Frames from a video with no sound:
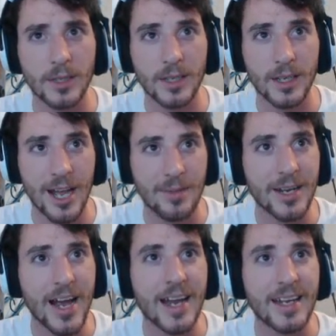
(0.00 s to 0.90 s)
I've been
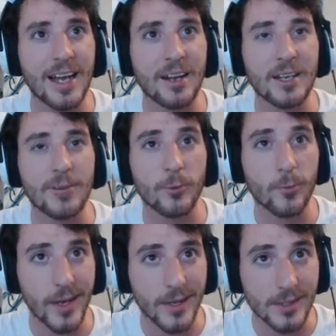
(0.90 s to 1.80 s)
hiding out here for
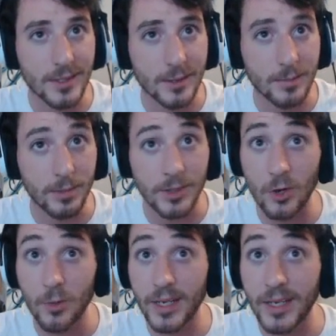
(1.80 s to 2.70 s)
weeks, but
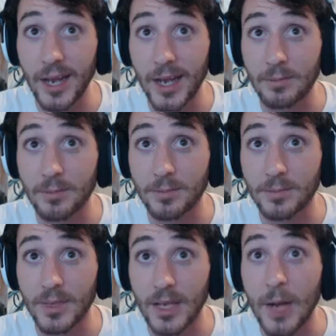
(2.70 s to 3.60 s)
nobody came,
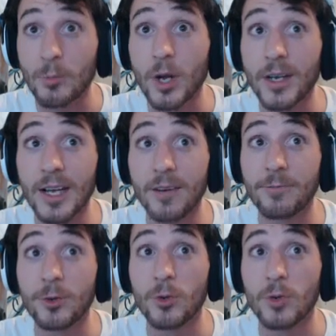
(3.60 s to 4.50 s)
and I'm running out of
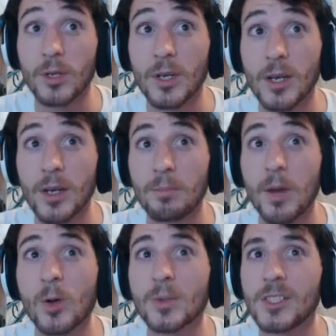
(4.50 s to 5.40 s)
food. My
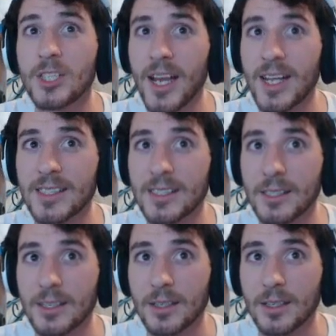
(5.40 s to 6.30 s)
only chance
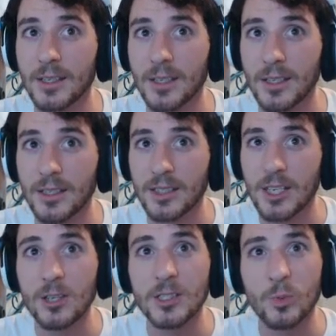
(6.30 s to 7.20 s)
is to
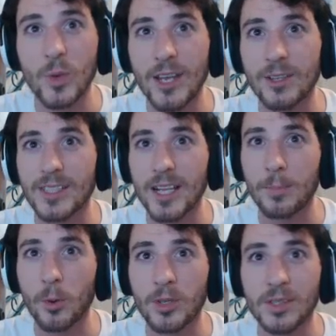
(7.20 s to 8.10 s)
use the regular
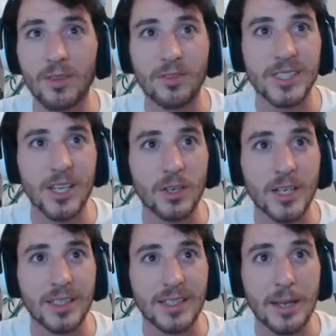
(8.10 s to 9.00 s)
teleporters of the facility
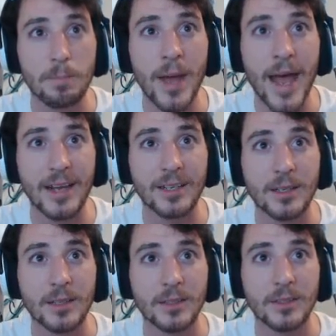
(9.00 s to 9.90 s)
to get back
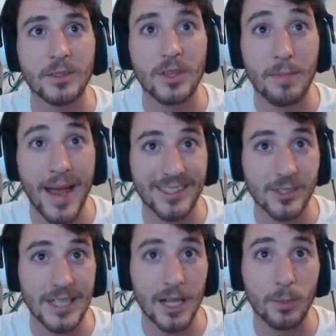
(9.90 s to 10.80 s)
to the master
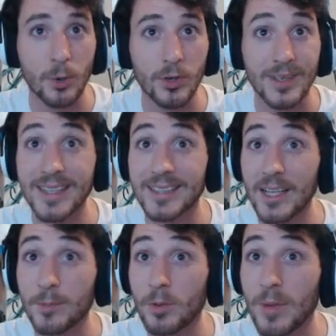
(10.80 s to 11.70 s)
teleporter and then
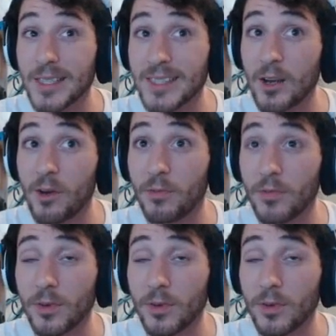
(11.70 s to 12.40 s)
teleport myself